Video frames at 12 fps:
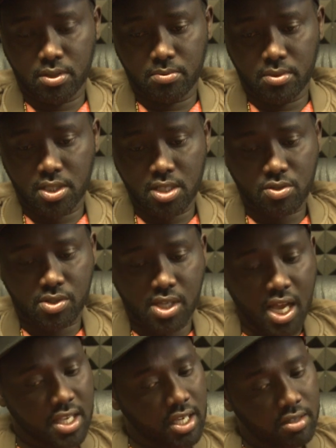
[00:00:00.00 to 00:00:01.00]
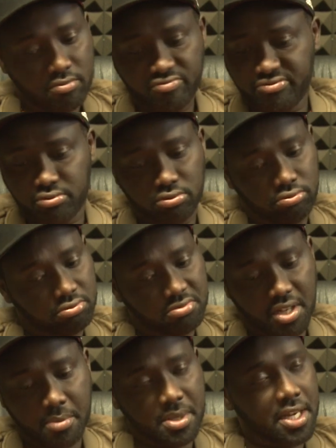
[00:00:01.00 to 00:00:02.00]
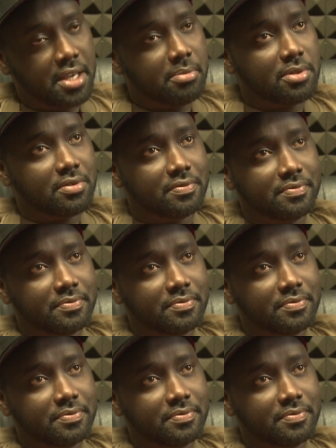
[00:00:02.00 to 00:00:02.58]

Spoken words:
muri rusange urebye nibyo.